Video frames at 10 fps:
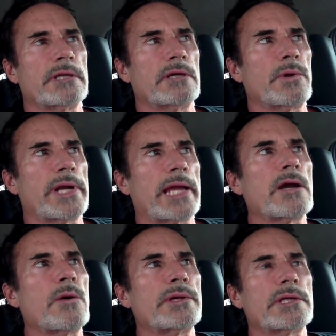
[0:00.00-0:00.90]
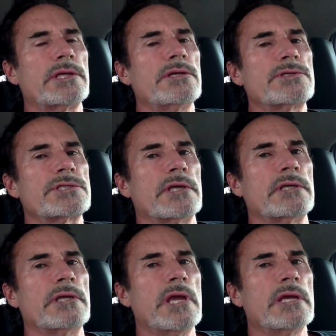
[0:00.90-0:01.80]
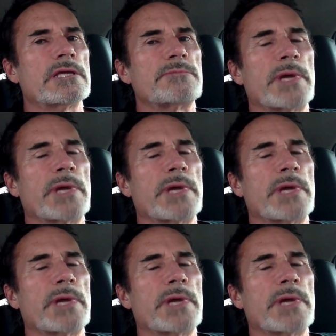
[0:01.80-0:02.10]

You know, when I go into Houston, as